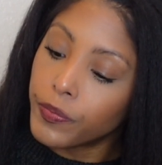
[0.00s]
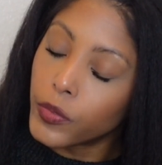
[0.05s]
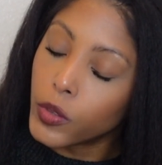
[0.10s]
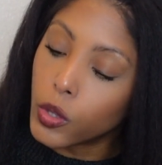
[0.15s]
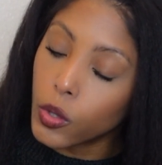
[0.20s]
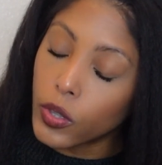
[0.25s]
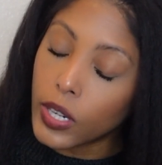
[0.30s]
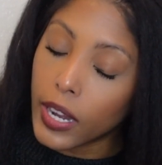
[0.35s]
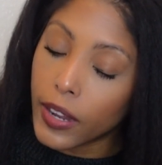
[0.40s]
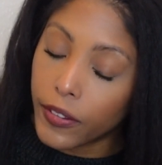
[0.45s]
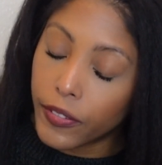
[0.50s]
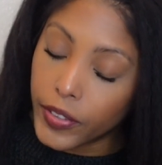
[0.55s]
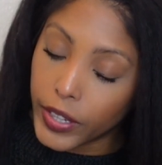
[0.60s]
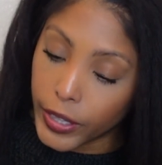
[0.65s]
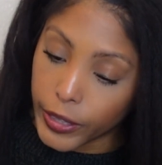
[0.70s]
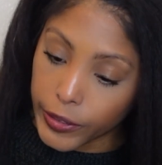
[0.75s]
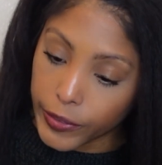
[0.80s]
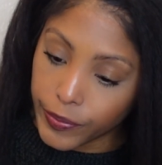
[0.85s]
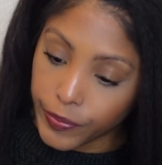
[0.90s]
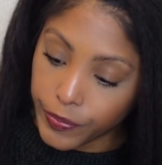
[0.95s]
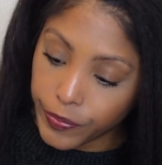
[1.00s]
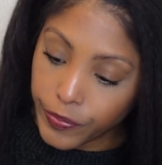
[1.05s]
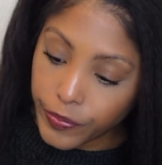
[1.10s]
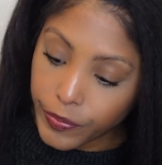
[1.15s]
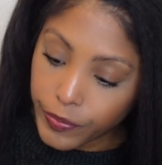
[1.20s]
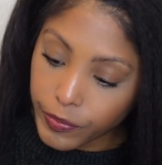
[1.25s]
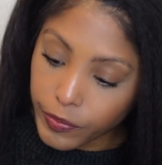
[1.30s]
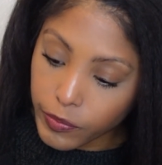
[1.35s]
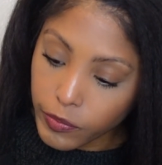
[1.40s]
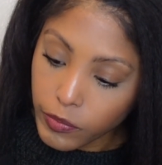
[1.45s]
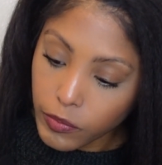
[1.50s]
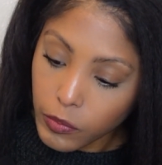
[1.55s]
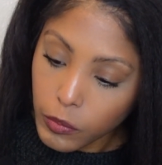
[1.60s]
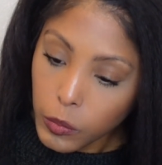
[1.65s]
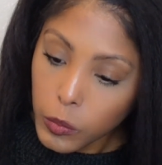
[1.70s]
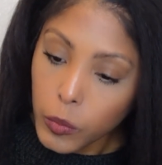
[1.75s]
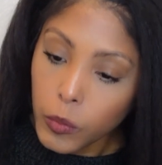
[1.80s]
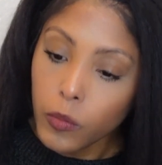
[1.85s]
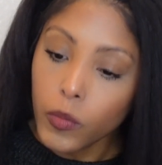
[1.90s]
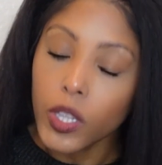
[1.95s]
Do not fear.
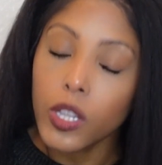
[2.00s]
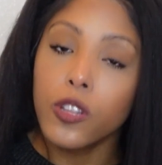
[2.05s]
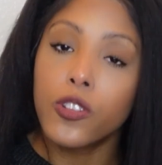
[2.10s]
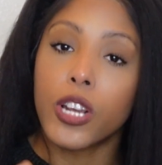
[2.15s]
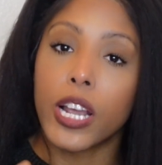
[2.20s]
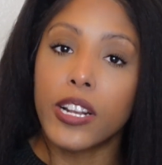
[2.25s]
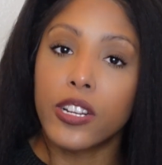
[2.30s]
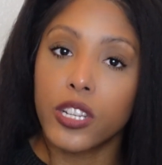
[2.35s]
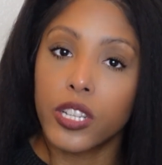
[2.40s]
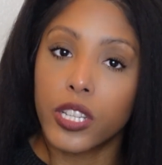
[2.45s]
Change